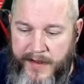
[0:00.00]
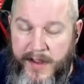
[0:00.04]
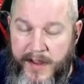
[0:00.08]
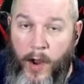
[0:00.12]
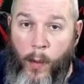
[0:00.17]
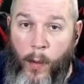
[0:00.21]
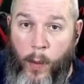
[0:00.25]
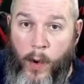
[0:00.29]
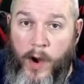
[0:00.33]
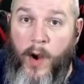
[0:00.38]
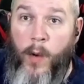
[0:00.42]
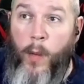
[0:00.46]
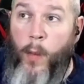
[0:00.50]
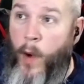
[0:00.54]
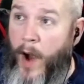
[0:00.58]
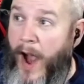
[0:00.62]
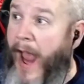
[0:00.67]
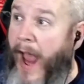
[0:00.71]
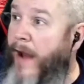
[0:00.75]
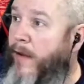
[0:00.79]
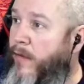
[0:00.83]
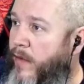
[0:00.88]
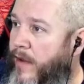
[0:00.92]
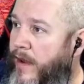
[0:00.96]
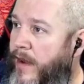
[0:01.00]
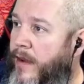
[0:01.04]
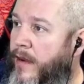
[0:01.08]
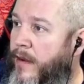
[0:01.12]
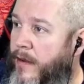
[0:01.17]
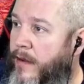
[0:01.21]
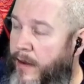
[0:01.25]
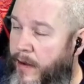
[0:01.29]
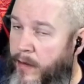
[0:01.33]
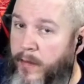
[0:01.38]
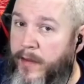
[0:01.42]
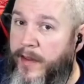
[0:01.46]
We're actually
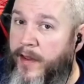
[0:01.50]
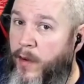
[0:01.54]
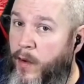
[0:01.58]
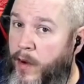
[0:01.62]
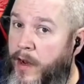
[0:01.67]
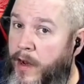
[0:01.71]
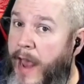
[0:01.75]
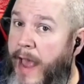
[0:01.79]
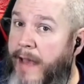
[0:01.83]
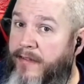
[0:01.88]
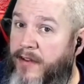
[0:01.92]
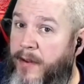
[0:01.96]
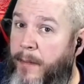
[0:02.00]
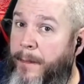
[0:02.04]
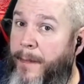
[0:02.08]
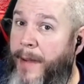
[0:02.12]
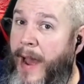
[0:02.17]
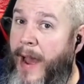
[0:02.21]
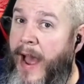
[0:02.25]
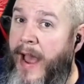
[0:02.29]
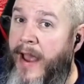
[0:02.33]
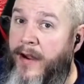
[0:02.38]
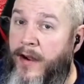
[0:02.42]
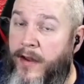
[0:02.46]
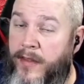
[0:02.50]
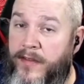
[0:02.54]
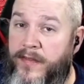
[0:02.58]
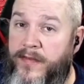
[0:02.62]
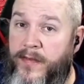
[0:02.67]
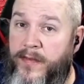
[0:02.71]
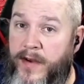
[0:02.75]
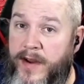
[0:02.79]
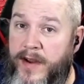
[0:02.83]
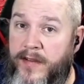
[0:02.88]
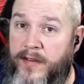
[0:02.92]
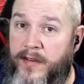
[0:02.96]
literally going to have to buy another
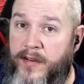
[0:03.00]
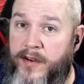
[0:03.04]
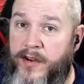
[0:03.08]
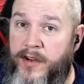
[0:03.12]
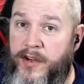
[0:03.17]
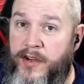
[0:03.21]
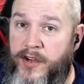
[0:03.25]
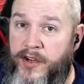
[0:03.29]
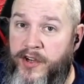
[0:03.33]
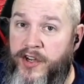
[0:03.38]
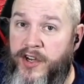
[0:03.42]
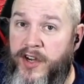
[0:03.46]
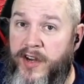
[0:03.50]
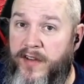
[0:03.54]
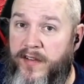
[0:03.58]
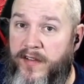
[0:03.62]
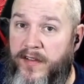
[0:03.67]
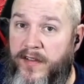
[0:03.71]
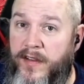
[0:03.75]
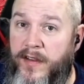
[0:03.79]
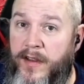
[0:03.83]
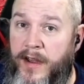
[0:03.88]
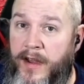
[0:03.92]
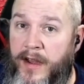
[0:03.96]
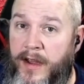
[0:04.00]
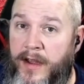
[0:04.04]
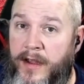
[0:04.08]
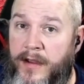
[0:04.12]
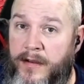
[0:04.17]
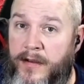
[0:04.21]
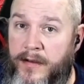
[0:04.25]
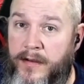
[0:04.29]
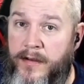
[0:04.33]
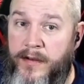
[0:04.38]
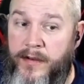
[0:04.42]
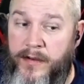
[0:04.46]
freezer just to
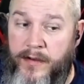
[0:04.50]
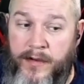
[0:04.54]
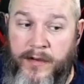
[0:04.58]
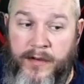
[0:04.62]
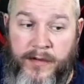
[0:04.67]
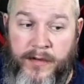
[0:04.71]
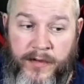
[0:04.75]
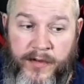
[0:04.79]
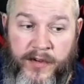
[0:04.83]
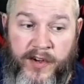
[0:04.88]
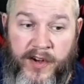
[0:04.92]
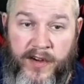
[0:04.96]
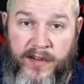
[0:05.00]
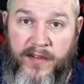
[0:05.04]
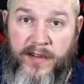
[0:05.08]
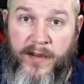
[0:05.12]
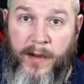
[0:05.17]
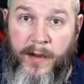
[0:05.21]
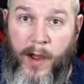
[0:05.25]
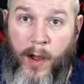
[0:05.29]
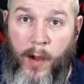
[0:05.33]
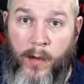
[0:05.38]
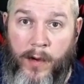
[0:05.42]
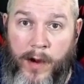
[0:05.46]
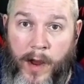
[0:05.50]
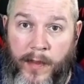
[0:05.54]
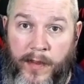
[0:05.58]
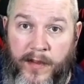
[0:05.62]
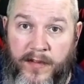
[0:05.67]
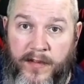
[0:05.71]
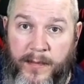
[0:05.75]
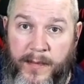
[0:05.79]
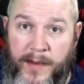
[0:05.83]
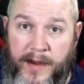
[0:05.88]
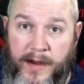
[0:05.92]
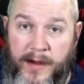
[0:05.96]
hold all
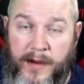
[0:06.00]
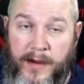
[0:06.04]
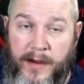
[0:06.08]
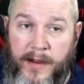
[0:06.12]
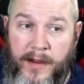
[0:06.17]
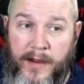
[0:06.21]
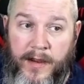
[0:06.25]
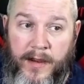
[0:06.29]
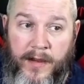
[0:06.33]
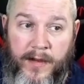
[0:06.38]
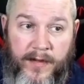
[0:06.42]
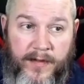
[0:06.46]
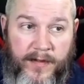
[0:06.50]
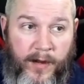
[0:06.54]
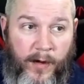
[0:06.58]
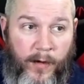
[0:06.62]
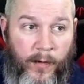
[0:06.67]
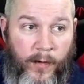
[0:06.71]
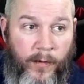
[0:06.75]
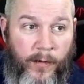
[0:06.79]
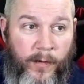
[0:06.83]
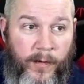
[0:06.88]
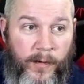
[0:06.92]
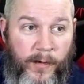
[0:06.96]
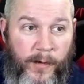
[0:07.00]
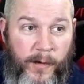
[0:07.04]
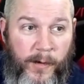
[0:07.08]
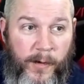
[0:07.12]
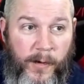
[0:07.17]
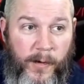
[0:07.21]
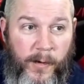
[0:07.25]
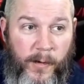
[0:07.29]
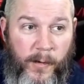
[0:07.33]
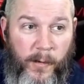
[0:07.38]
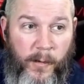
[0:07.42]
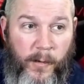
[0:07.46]
this meat. So
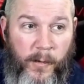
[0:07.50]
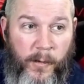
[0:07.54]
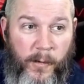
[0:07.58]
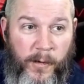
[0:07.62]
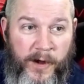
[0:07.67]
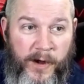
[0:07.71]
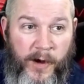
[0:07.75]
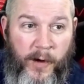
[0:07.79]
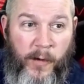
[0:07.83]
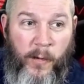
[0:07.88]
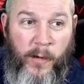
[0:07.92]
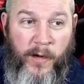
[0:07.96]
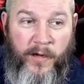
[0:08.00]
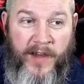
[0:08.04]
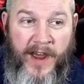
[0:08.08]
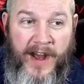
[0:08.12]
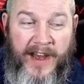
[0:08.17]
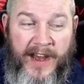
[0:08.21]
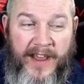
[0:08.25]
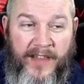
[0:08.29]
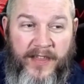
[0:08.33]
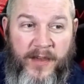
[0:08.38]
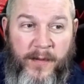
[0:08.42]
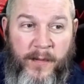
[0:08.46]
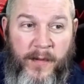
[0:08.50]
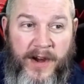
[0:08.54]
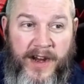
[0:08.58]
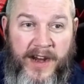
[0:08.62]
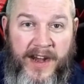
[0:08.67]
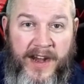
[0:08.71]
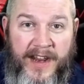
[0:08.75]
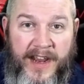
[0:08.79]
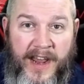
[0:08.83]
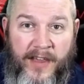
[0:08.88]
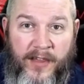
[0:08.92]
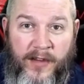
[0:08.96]
we've got to get the money
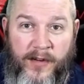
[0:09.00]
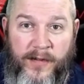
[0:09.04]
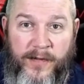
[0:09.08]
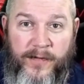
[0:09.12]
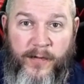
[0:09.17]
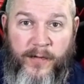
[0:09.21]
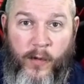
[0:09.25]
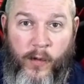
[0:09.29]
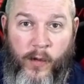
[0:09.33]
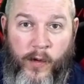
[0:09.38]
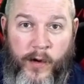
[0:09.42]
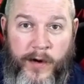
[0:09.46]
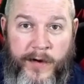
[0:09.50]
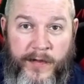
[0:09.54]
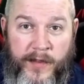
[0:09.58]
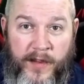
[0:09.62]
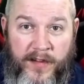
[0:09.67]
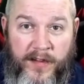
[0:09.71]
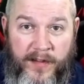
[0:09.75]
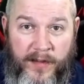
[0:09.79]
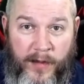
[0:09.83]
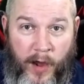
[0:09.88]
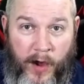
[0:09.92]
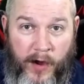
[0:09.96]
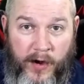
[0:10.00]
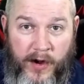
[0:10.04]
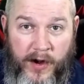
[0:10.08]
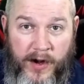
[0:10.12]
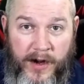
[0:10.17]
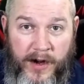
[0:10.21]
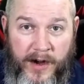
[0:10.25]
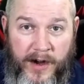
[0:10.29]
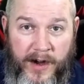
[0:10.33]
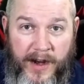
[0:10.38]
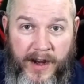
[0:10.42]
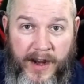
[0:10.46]
together for the slaughter,
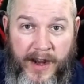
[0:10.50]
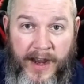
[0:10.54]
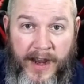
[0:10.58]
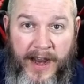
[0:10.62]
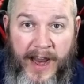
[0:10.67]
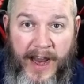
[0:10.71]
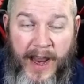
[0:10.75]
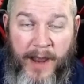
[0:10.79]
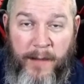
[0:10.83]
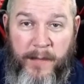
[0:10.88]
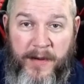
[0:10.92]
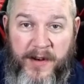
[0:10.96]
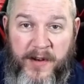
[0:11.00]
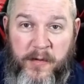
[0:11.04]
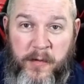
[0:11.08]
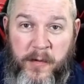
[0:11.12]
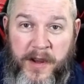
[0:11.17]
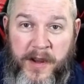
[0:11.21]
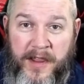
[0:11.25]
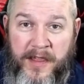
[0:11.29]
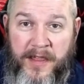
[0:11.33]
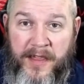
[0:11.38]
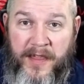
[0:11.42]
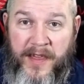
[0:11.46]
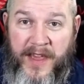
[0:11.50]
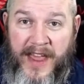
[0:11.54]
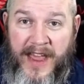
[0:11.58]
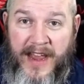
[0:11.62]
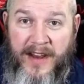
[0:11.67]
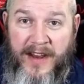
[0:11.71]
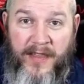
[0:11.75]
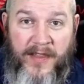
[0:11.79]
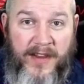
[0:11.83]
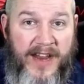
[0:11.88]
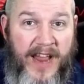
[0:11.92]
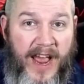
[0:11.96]
and between then
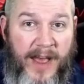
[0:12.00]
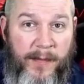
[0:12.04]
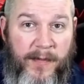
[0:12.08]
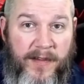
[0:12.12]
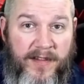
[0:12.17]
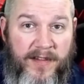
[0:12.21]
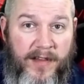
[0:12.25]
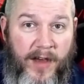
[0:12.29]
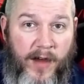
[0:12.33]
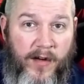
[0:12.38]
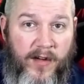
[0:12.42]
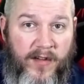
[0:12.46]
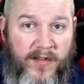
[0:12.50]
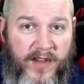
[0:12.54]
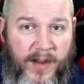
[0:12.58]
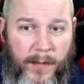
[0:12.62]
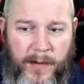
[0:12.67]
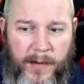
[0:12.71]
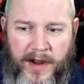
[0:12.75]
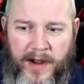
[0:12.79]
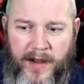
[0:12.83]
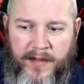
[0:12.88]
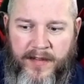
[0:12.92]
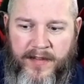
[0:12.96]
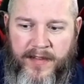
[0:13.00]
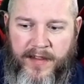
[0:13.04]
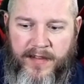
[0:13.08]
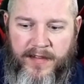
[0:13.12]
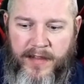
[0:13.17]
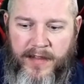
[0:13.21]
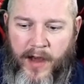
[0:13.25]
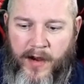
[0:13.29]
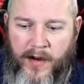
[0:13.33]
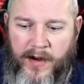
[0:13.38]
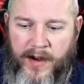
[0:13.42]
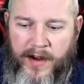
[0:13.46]
and the time the slaughter is done, because the
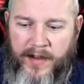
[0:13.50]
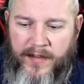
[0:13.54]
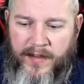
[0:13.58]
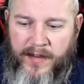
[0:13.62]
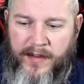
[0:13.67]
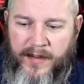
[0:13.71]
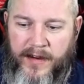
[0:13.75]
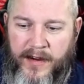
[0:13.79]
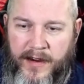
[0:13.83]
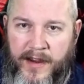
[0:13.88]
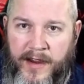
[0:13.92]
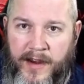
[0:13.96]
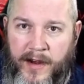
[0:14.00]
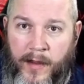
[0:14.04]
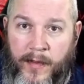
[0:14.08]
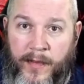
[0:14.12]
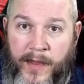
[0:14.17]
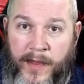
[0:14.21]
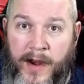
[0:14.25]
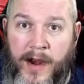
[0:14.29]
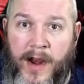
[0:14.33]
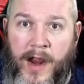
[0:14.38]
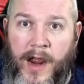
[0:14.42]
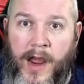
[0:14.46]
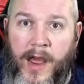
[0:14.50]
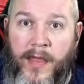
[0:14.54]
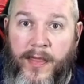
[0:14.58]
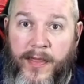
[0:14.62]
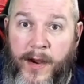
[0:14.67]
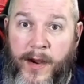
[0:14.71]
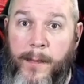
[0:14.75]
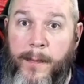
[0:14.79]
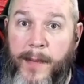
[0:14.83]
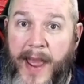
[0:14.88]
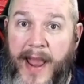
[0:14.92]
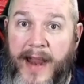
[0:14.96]
slaughter doesn't,
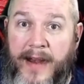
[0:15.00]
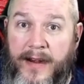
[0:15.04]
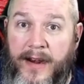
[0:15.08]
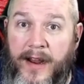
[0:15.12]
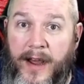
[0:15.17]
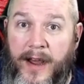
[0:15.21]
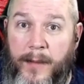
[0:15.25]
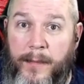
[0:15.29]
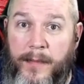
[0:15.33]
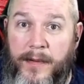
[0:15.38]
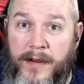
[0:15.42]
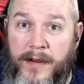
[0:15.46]
they're backed up.